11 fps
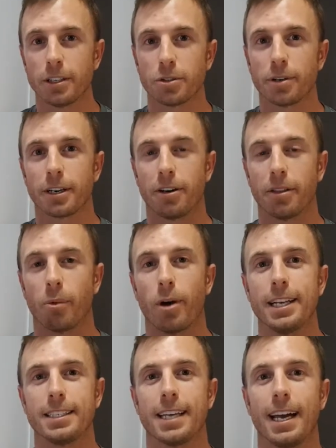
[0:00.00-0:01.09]
you doing on the
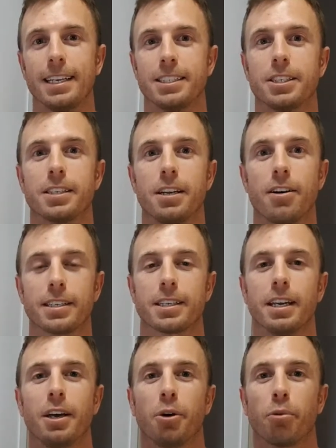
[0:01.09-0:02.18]
Wednesday is just a nice
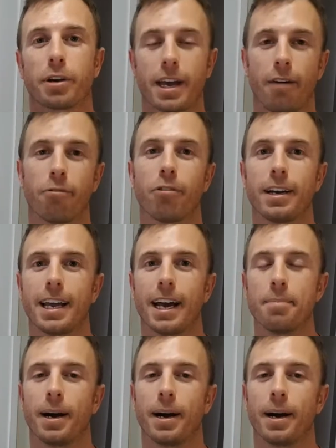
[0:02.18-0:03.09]
recovery day,